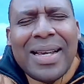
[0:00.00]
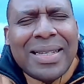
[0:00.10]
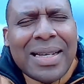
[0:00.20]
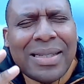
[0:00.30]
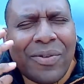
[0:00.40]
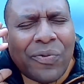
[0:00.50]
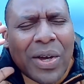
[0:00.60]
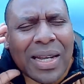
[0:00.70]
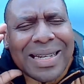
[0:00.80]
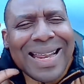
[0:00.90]
It's as if
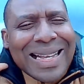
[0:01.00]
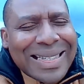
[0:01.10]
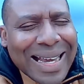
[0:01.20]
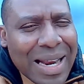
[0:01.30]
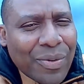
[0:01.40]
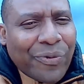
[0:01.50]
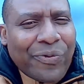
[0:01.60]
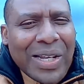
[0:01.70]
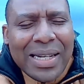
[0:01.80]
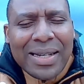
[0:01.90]
that's the kind of
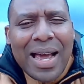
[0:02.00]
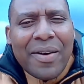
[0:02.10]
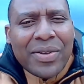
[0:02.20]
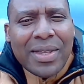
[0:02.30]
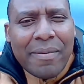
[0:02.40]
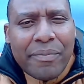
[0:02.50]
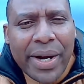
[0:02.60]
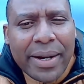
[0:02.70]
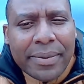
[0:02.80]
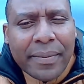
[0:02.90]
feeling they have in their brain.